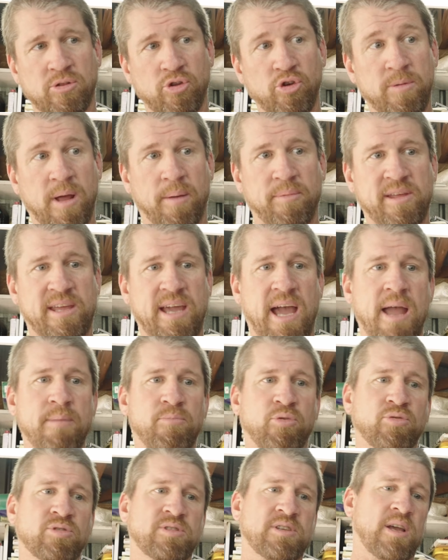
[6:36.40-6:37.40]
lubed up the
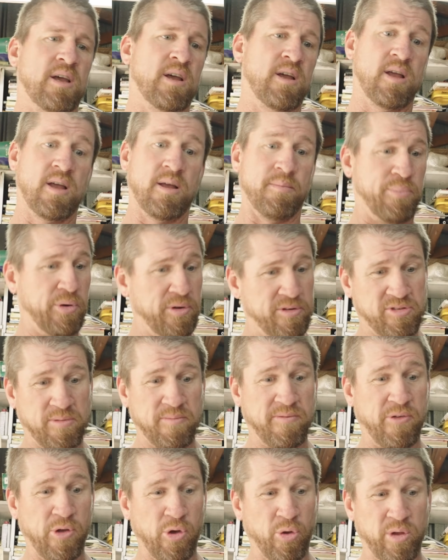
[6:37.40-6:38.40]
cables, put
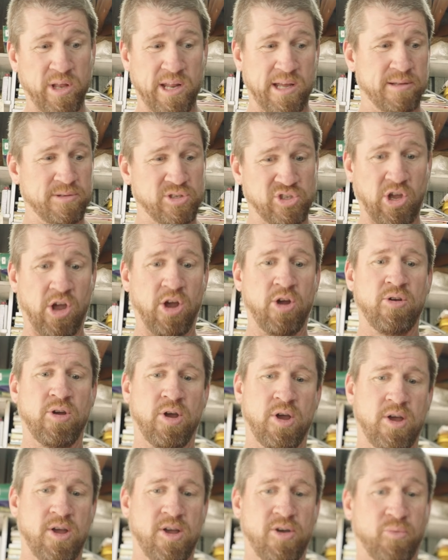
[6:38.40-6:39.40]
some fuel in it. So
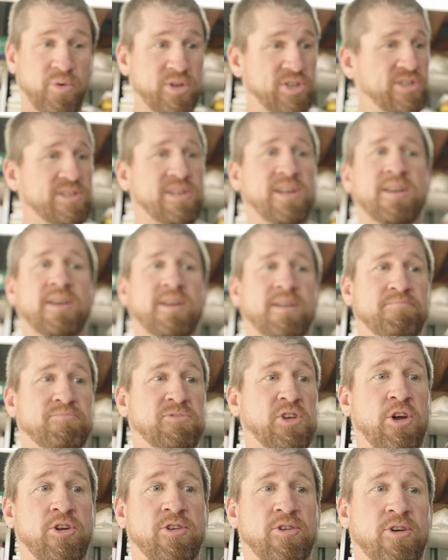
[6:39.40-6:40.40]
we're just going to
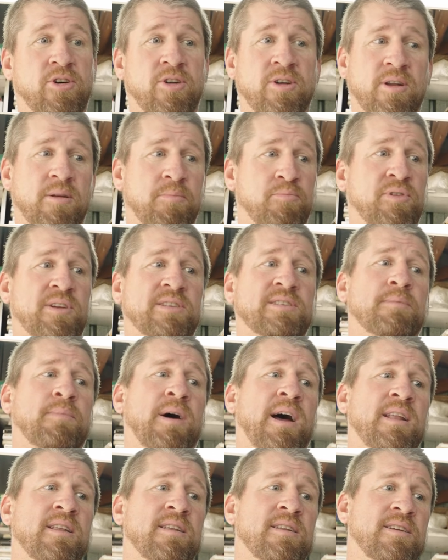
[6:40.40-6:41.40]
turn it on, press the
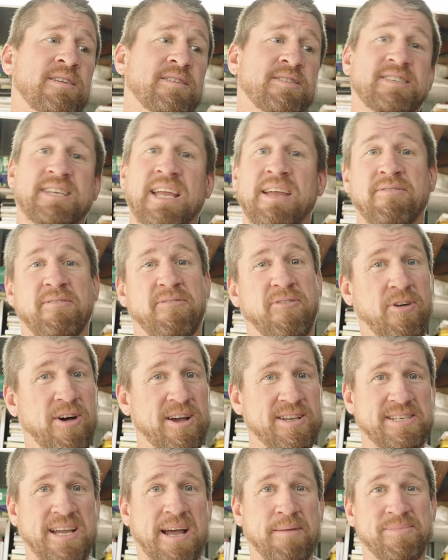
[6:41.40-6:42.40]
button, see if it
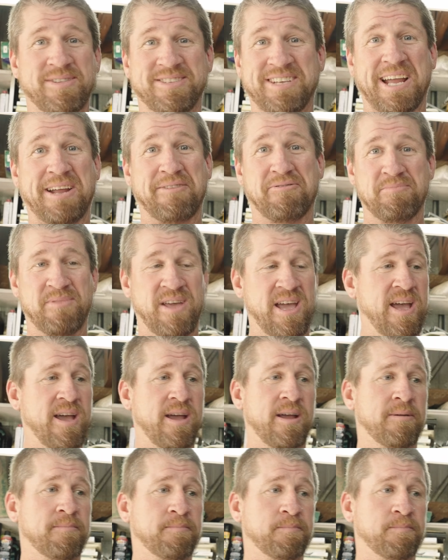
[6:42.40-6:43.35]
fires up and take it from there.